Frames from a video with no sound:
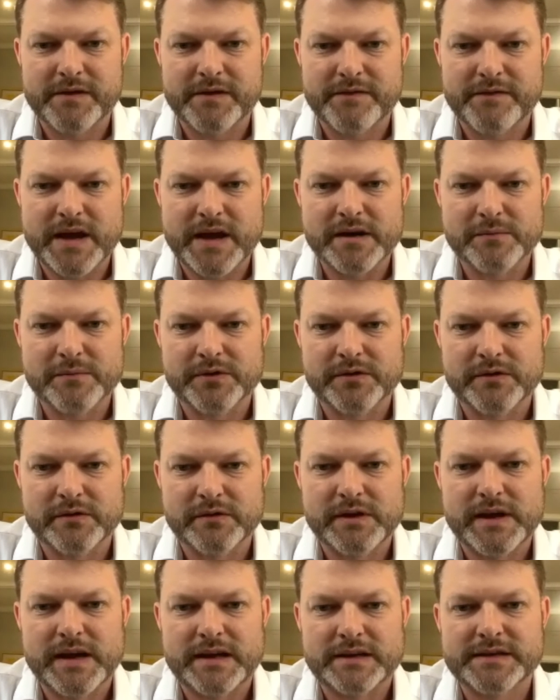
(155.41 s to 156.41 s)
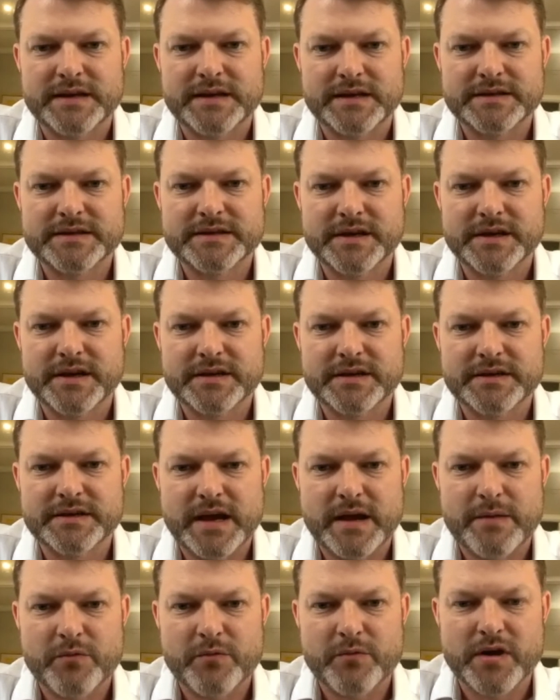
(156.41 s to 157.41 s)
available access to
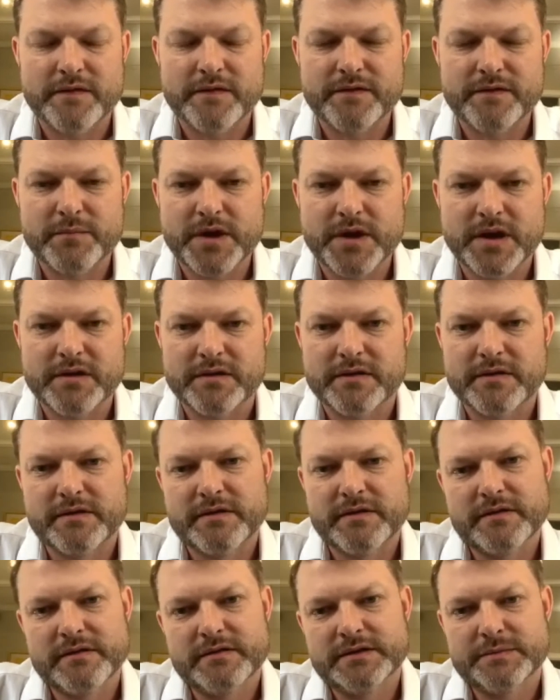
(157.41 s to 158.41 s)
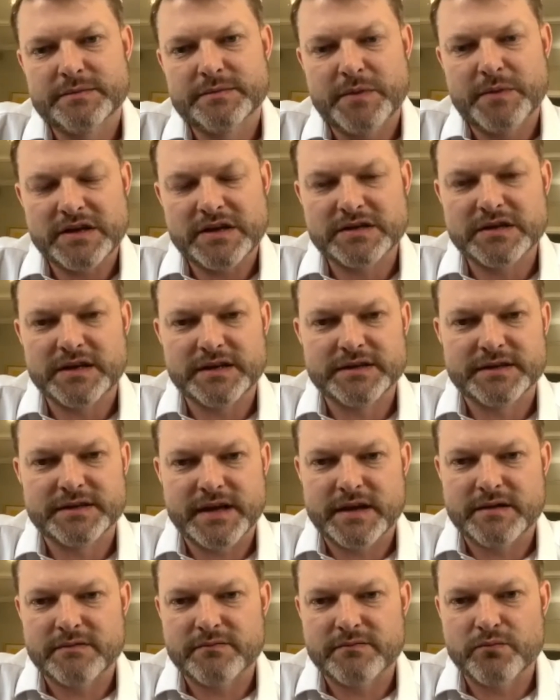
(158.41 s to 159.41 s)
MRI for both specialists
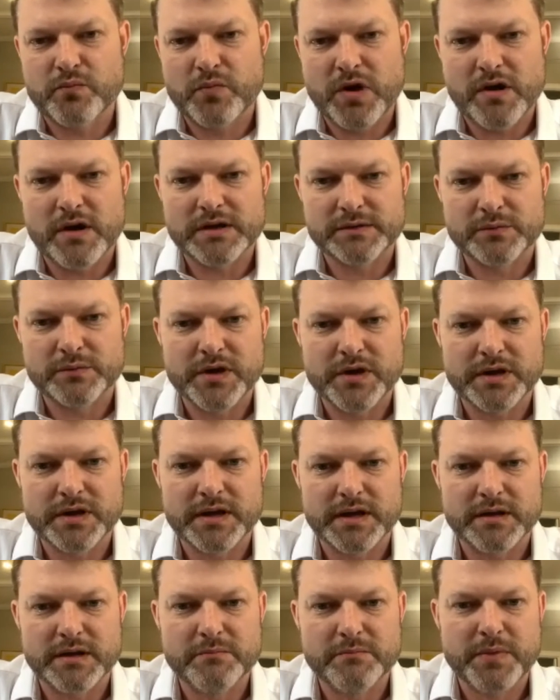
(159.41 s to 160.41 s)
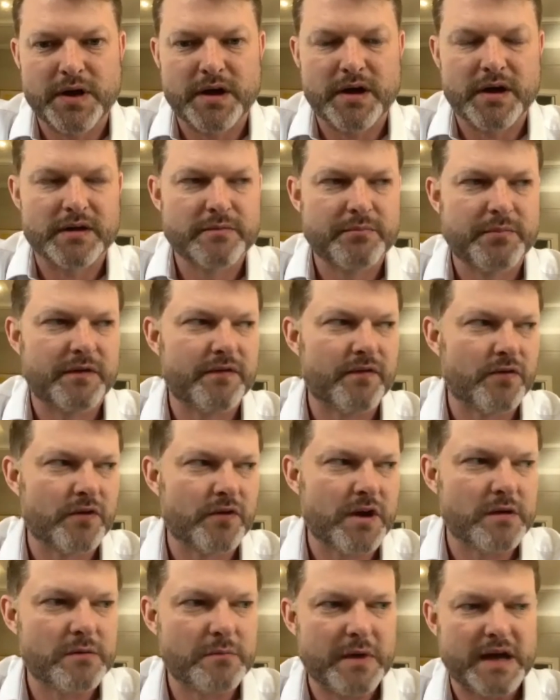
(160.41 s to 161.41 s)
and where I was working in Bath
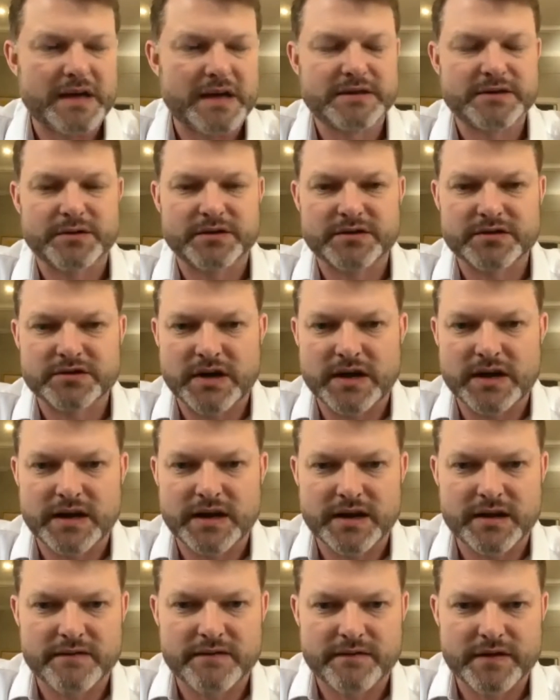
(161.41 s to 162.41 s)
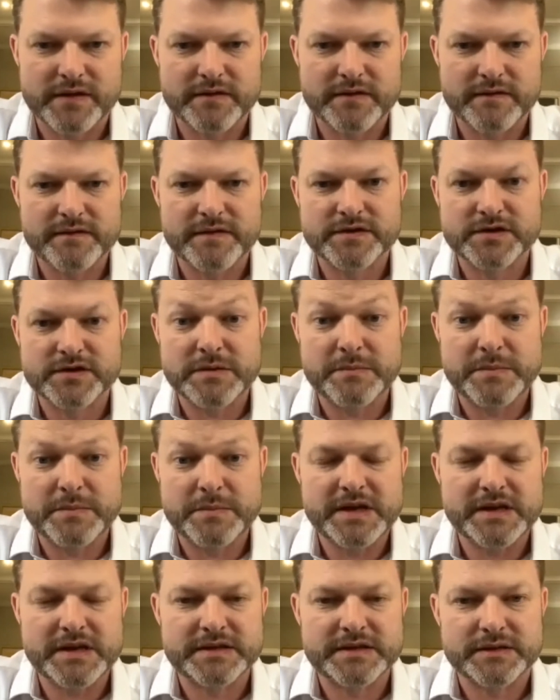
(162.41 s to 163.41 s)
before coming back to Australia for
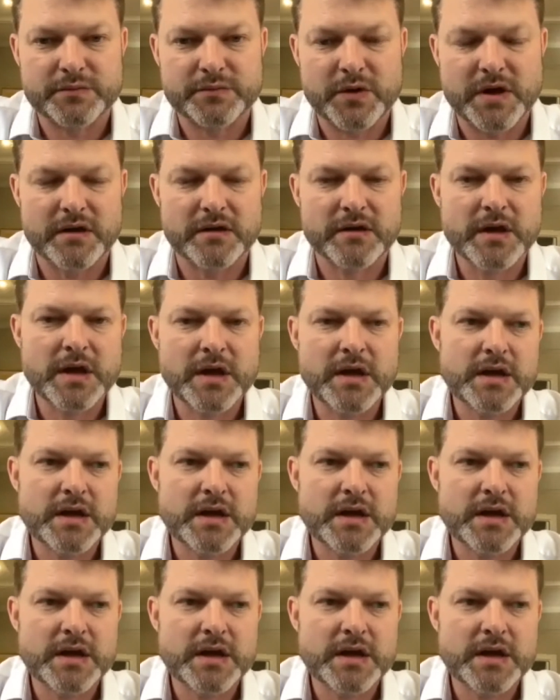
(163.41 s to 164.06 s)
GPs as well.